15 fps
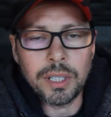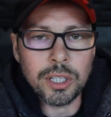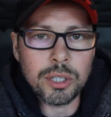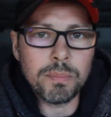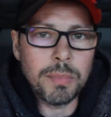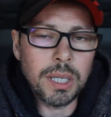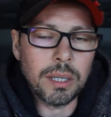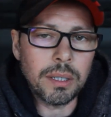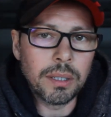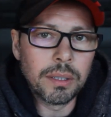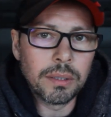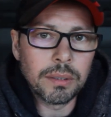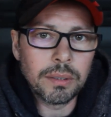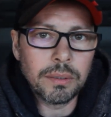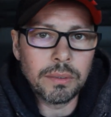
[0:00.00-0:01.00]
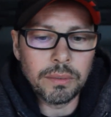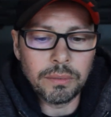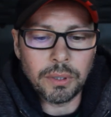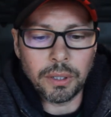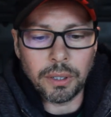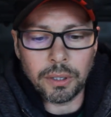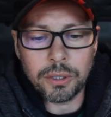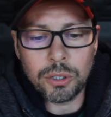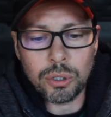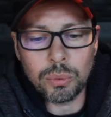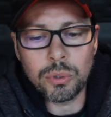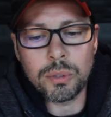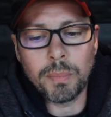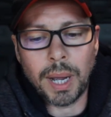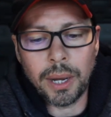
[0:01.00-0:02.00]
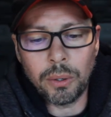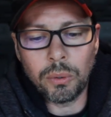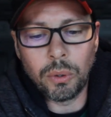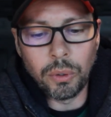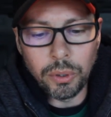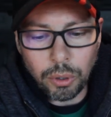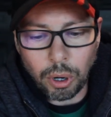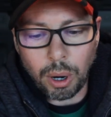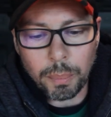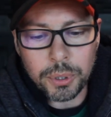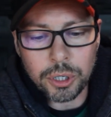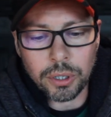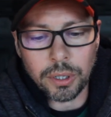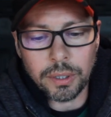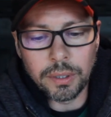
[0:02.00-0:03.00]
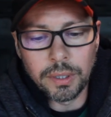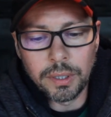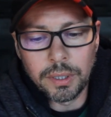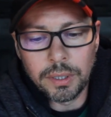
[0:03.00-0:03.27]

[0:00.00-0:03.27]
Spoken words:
it's me wanna choose my own option.